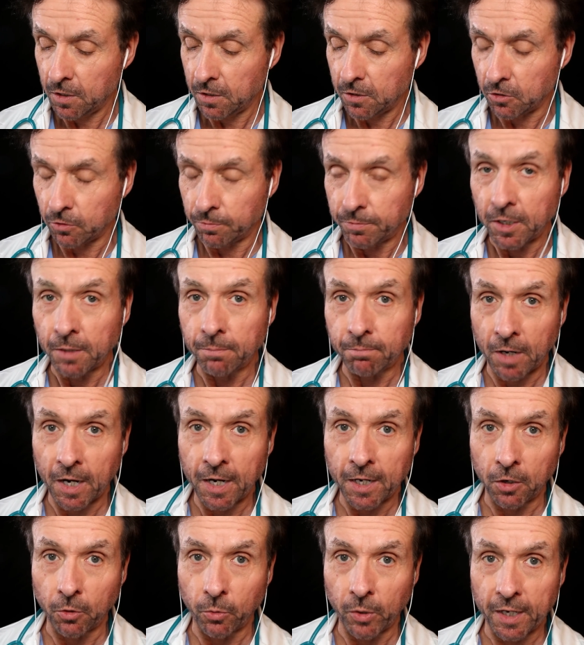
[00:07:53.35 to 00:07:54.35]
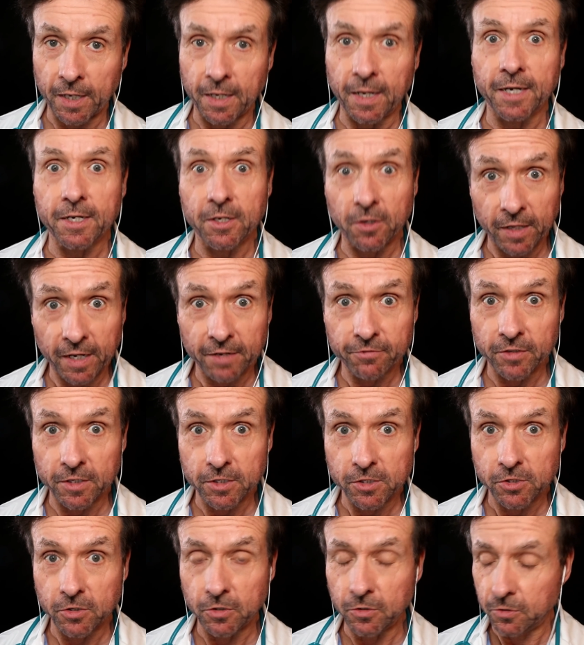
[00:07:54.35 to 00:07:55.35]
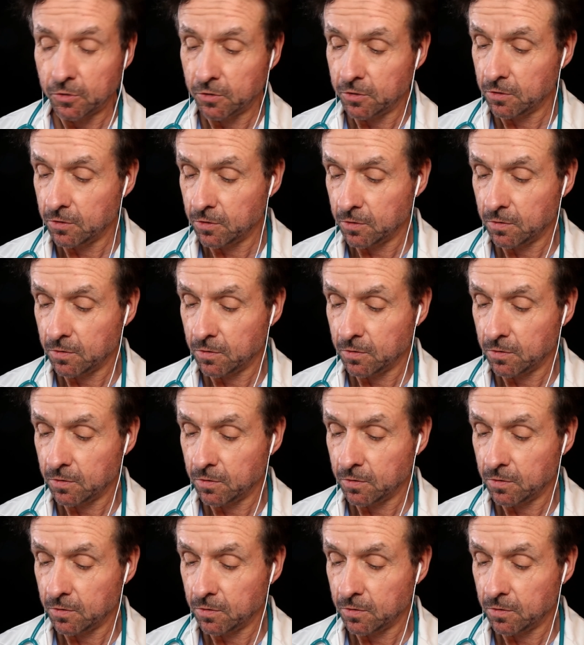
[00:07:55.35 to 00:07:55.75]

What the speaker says: you'll be a mile away and you'll have their shoes.